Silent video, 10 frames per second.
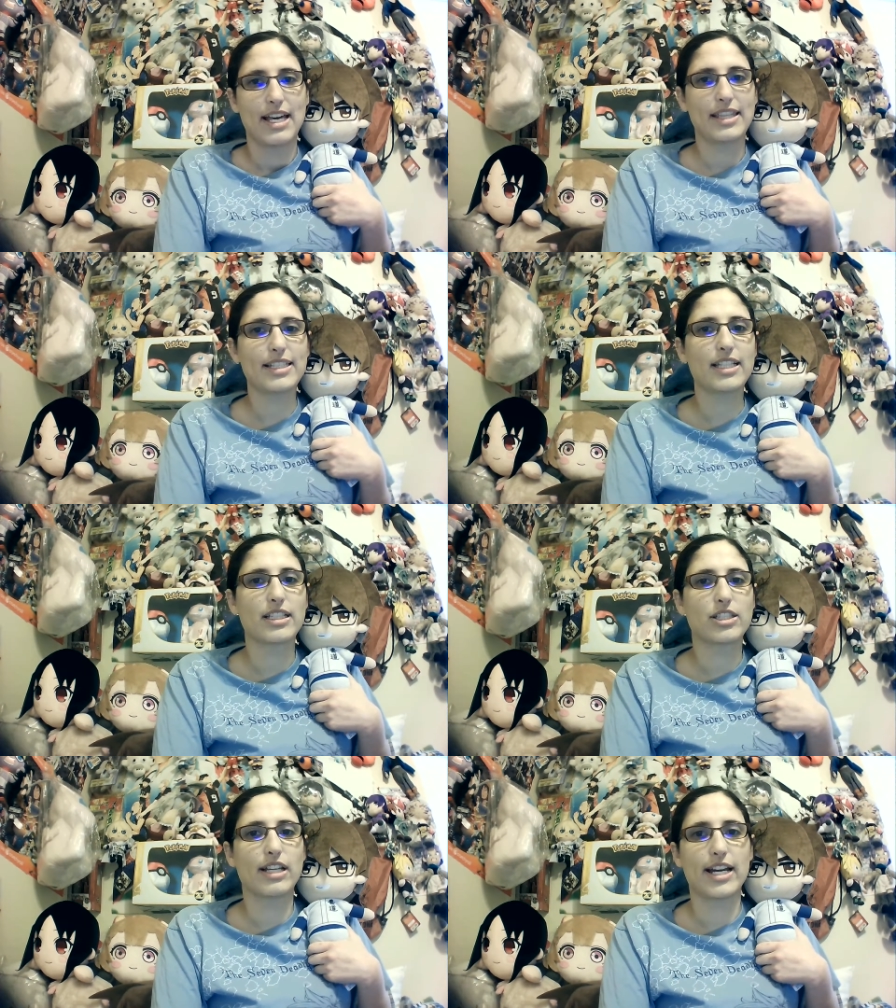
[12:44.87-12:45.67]
This
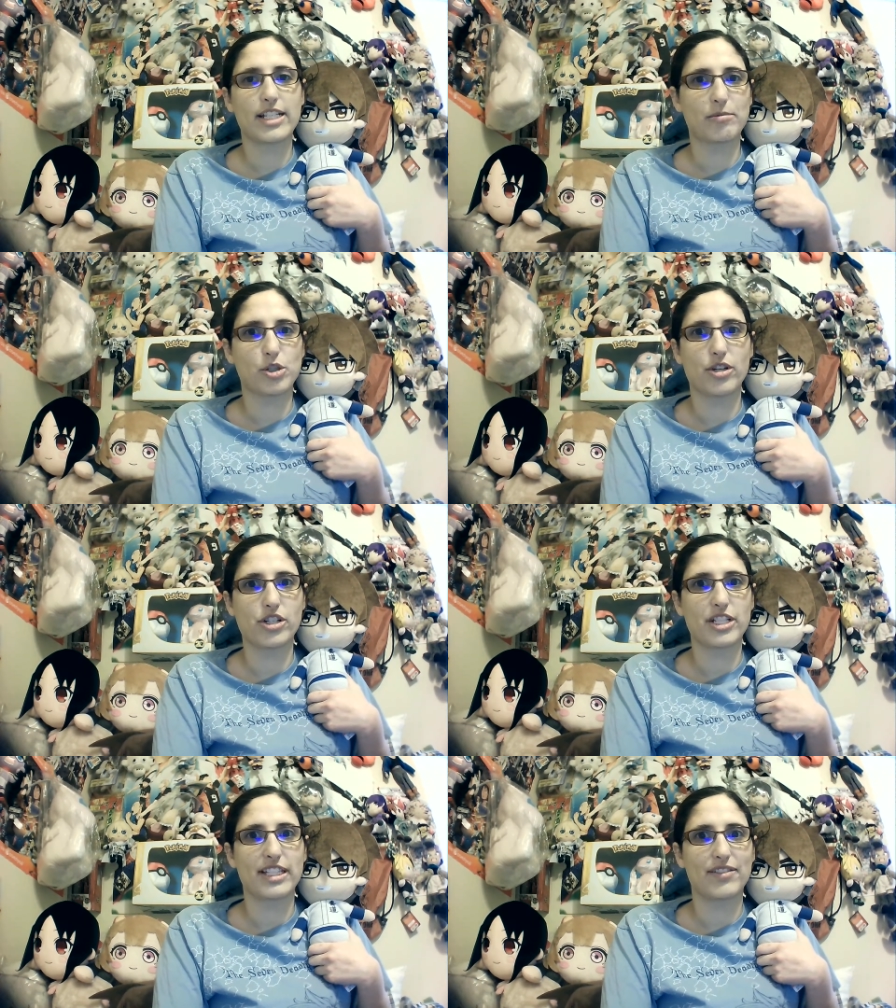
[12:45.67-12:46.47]
is a, uh, chapter
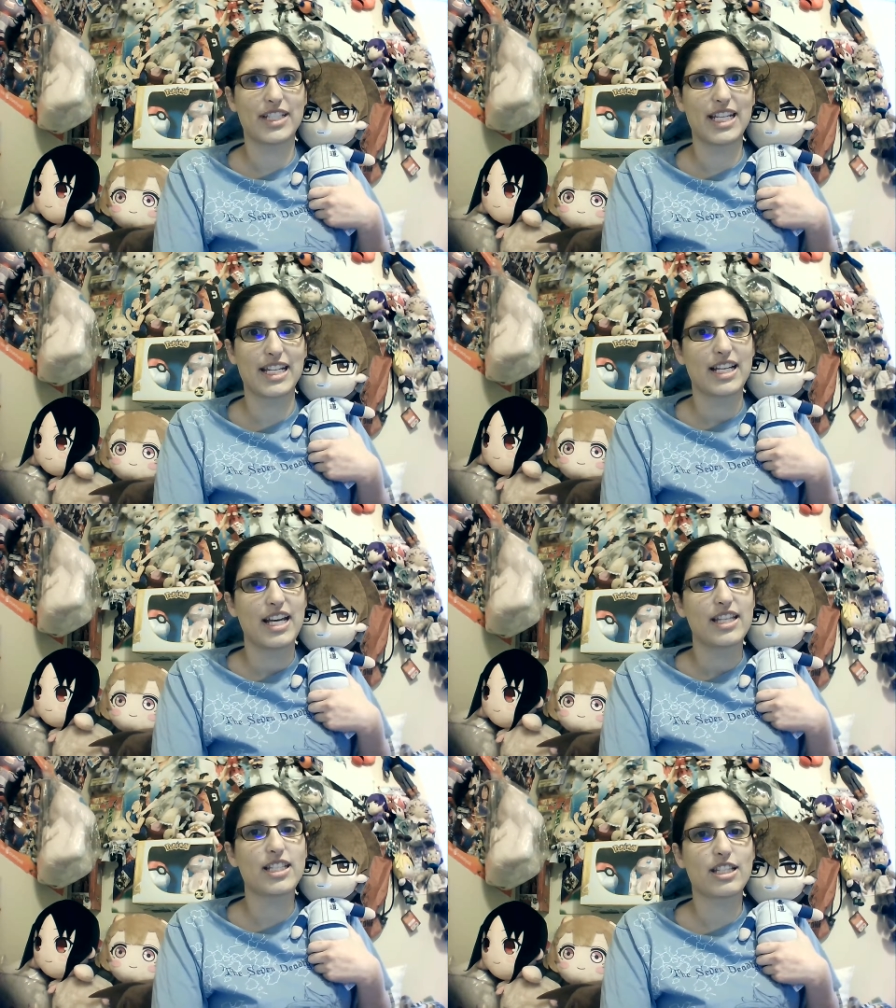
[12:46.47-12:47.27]
217.
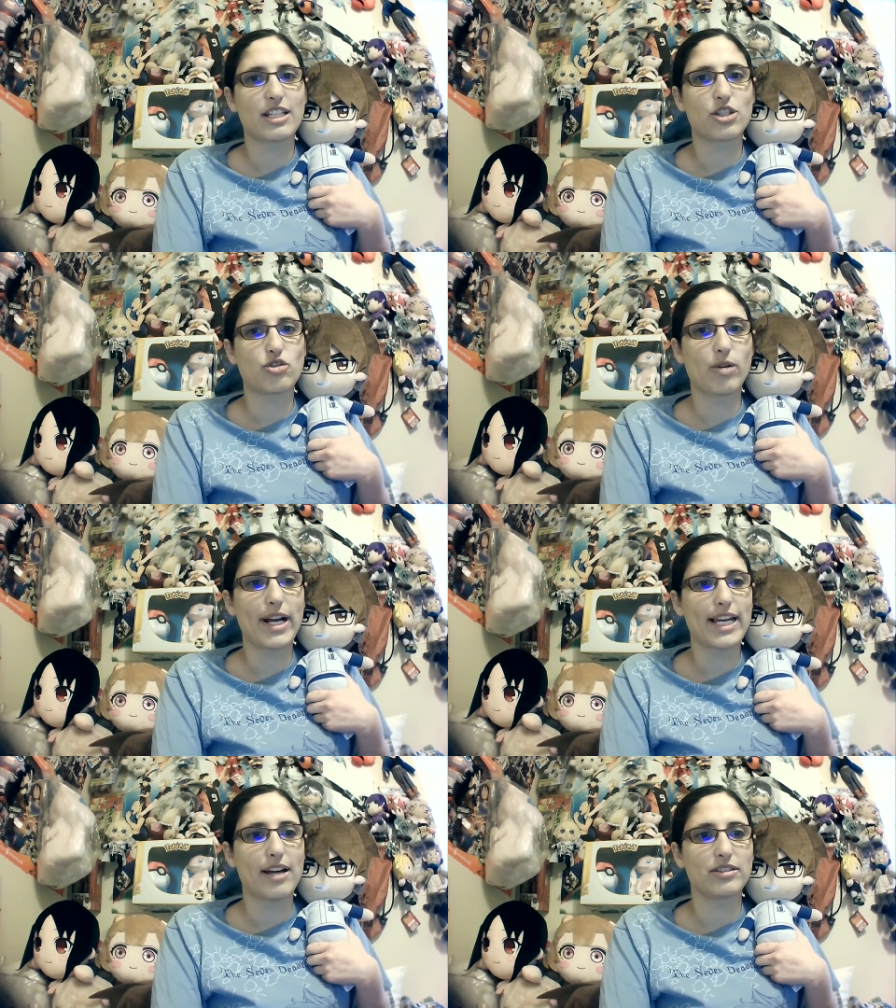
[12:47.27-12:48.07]
This is a
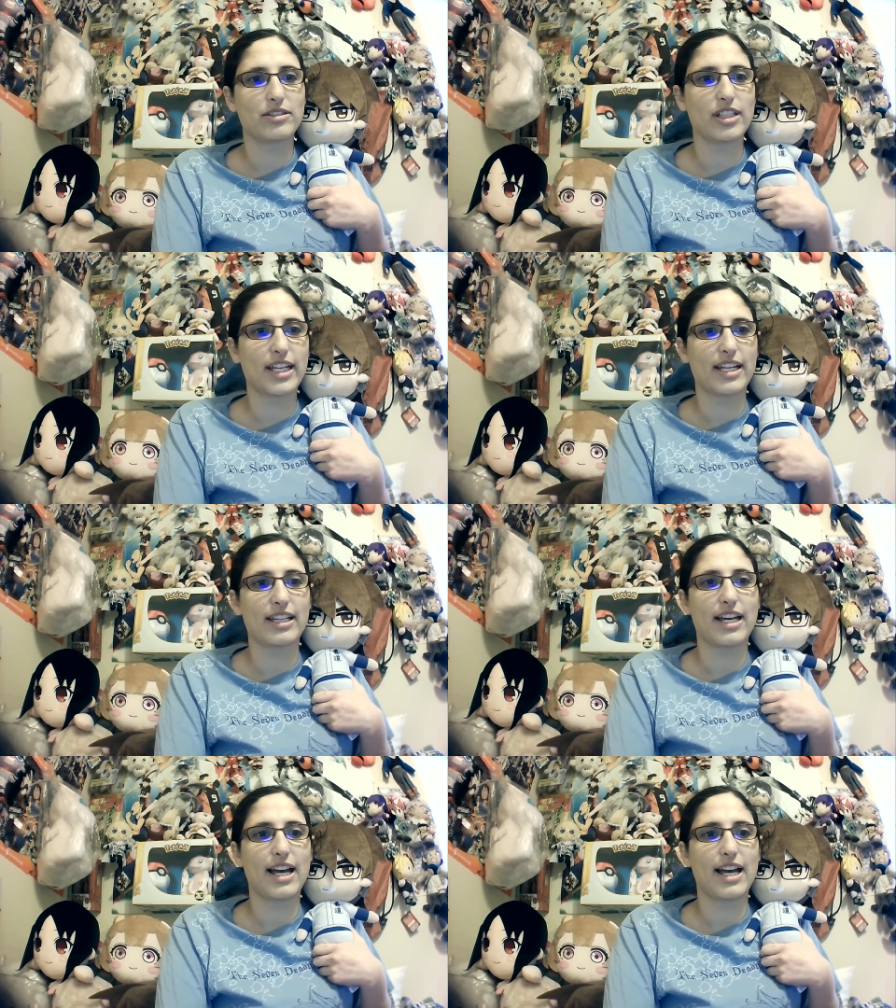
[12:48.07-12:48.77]
strikeout looking.